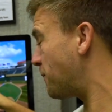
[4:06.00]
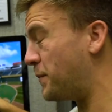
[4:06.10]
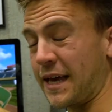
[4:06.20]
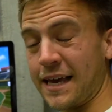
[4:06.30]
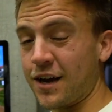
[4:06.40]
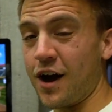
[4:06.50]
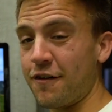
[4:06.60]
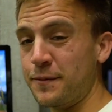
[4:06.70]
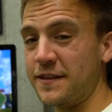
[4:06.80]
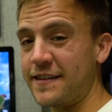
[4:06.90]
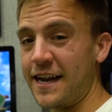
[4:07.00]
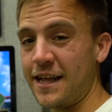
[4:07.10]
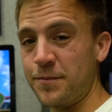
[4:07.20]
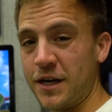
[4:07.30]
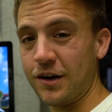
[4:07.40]
picking Kauffman
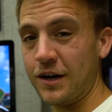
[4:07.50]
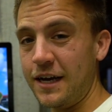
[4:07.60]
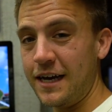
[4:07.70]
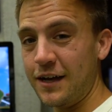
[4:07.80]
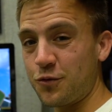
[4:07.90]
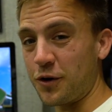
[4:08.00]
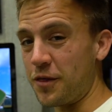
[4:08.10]
Stadium here. It's one